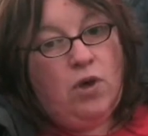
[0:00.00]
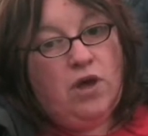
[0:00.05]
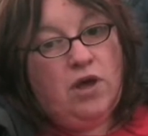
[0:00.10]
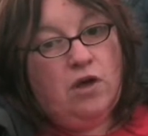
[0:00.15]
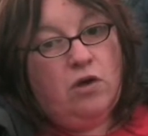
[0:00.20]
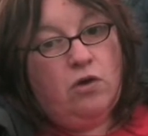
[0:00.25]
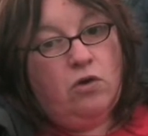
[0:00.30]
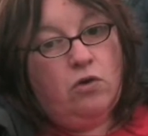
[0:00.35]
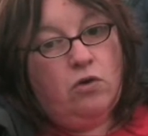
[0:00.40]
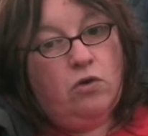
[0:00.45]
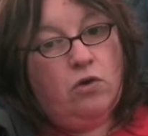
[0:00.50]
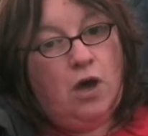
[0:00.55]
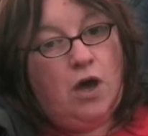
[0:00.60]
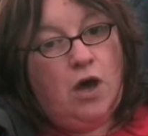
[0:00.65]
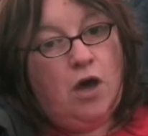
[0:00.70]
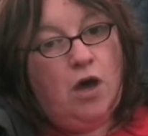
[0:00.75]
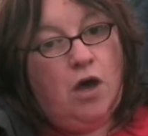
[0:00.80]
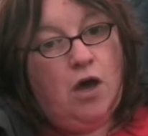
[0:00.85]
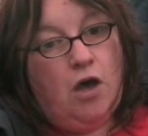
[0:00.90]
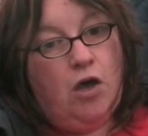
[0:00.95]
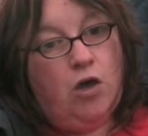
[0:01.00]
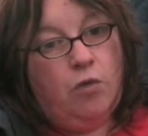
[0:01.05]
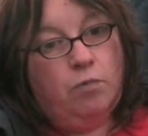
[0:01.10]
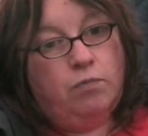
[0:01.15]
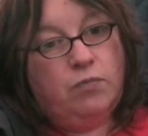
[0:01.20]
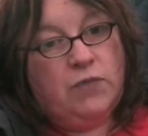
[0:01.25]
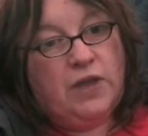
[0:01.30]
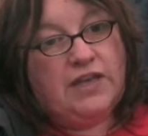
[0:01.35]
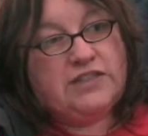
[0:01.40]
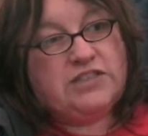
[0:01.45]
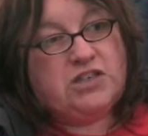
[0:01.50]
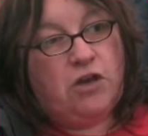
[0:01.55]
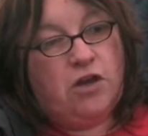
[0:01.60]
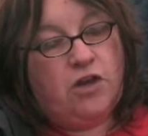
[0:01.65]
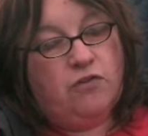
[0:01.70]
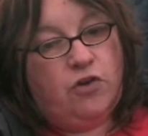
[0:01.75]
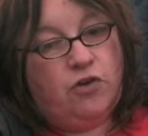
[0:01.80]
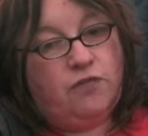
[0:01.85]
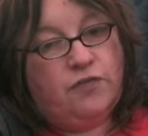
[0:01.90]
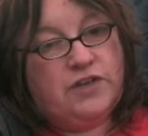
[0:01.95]
Well, um, it's
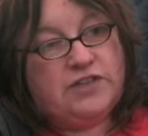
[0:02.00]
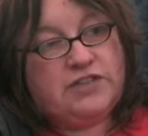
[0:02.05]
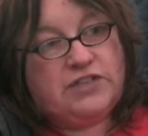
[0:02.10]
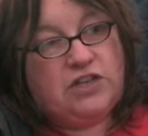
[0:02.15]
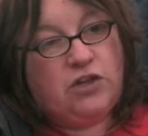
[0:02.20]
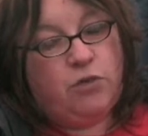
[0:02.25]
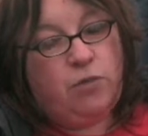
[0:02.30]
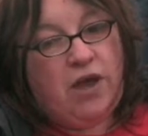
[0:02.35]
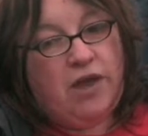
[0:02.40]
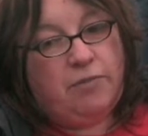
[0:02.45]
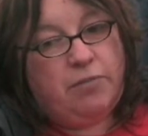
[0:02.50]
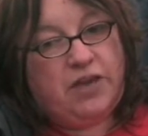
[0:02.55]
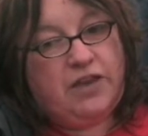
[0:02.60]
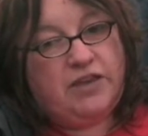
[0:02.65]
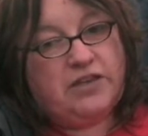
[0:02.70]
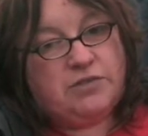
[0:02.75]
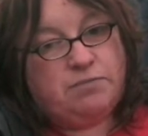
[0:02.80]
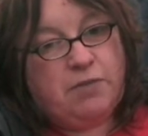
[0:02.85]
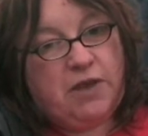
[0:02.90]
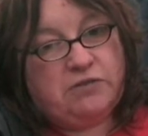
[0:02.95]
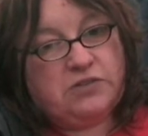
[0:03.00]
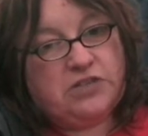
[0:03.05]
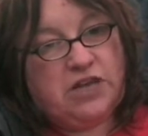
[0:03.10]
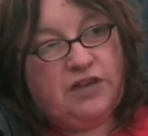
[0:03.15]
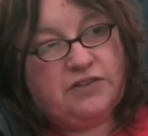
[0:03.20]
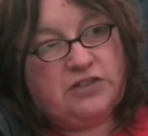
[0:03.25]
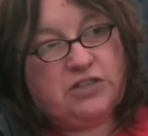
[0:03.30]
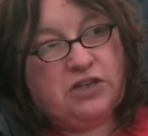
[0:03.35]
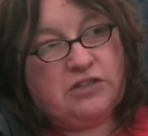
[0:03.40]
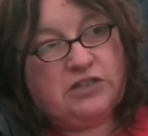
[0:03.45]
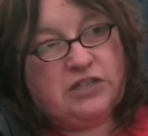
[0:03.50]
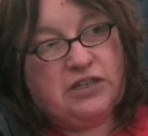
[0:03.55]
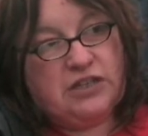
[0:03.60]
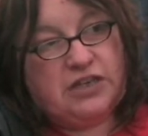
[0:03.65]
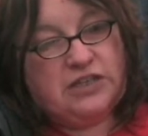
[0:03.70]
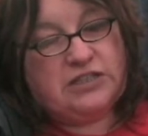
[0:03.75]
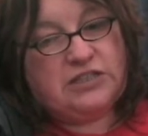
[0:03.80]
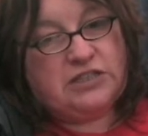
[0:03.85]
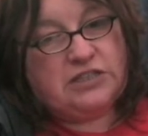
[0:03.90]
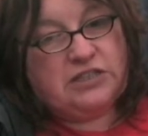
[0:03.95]
kind of obvious in a way because people's lifestyles in
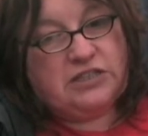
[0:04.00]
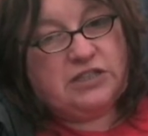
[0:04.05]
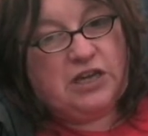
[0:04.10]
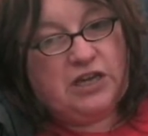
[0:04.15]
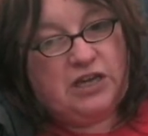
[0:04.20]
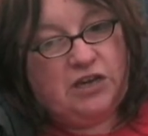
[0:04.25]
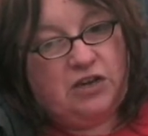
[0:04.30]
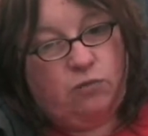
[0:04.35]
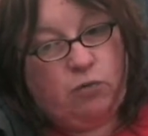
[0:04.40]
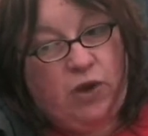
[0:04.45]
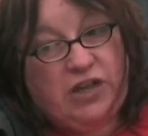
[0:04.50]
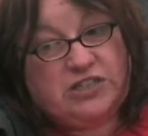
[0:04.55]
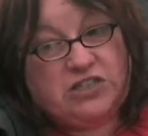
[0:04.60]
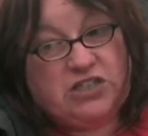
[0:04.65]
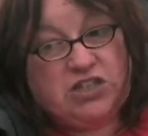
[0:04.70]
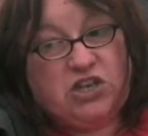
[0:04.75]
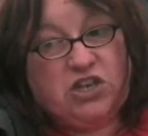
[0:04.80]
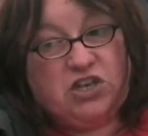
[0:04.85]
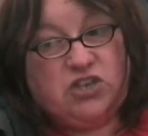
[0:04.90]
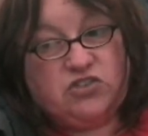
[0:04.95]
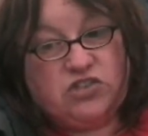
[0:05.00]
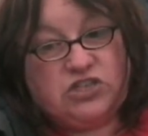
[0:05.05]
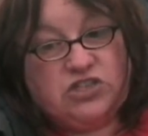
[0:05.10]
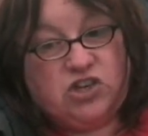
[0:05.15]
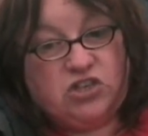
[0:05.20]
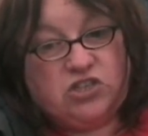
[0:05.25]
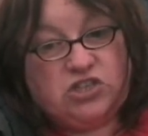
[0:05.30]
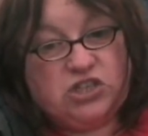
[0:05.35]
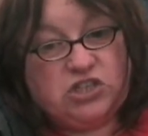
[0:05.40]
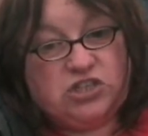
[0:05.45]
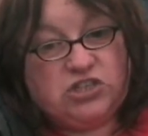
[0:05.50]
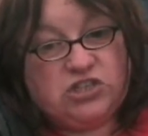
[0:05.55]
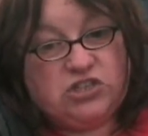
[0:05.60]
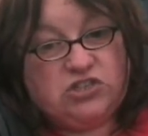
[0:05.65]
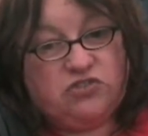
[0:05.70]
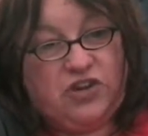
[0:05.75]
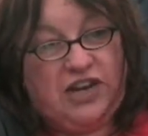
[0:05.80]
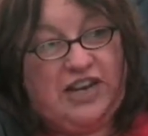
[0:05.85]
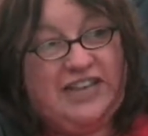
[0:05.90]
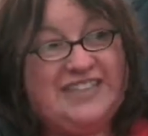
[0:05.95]
these in Western countries are just
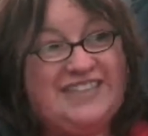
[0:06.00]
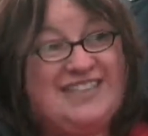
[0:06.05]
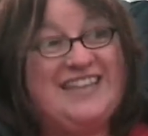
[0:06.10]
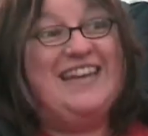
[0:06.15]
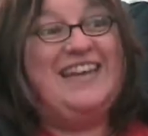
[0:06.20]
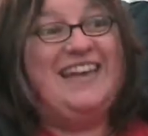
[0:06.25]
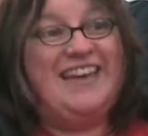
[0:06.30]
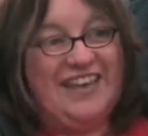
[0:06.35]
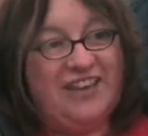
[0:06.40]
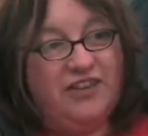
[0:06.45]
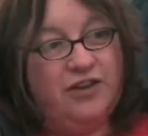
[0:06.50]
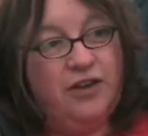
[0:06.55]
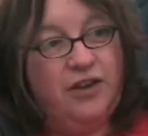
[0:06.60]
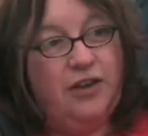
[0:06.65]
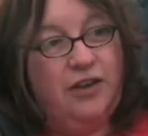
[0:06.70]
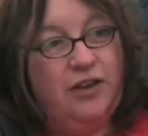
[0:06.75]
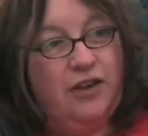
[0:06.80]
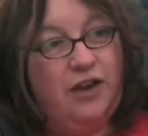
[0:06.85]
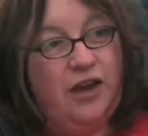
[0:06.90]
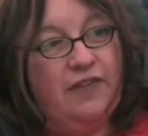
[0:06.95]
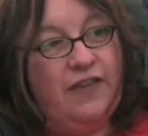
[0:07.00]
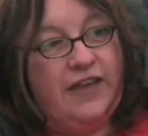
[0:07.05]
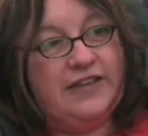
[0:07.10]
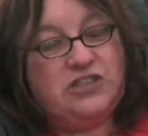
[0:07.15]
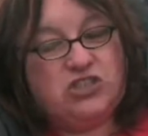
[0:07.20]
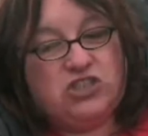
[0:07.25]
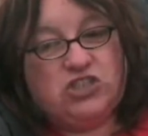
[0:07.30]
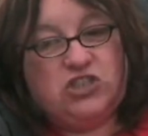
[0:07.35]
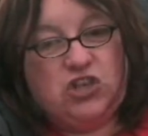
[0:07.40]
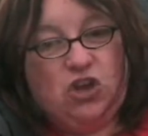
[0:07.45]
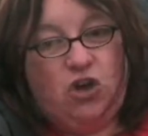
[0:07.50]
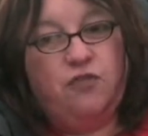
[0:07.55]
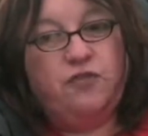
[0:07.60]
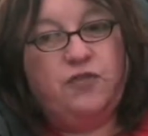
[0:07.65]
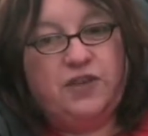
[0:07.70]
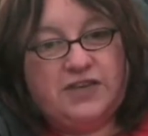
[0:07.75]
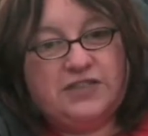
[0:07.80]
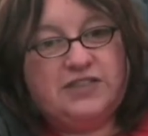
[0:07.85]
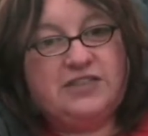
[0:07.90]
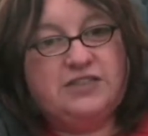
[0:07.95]
really silly, and there's just the
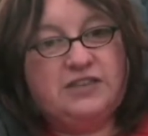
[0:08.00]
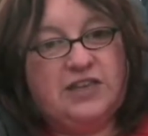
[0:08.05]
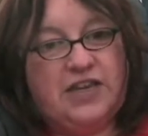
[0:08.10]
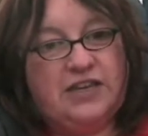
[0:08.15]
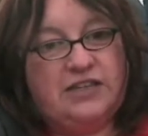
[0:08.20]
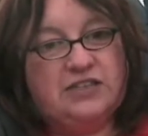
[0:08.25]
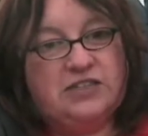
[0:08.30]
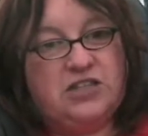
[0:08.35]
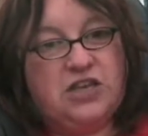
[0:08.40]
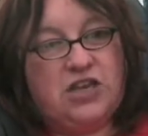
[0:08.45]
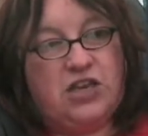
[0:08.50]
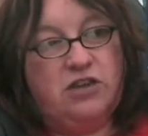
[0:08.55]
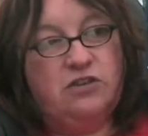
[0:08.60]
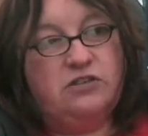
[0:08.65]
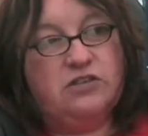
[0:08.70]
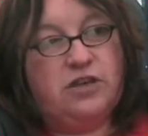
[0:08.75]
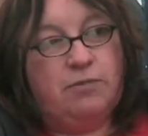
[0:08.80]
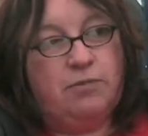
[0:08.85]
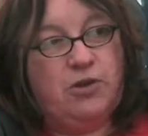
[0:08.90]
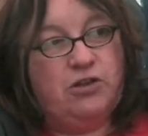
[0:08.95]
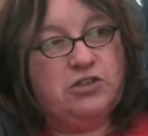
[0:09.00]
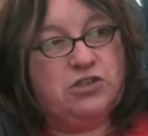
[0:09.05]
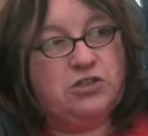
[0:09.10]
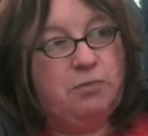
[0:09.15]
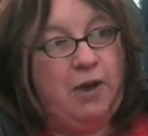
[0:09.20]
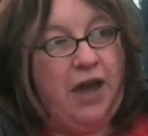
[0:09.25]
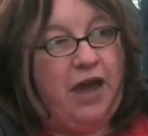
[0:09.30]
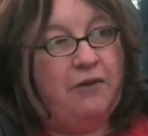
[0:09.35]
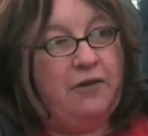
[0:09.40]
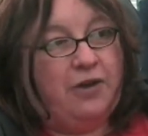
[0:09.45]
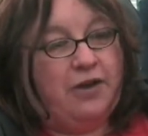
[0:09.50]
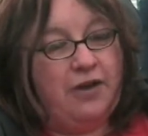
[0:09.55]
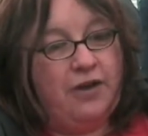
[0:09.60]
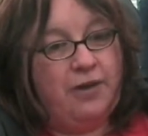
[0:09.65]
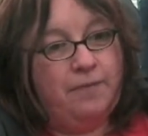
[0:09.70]
obvious things that use up a lot of power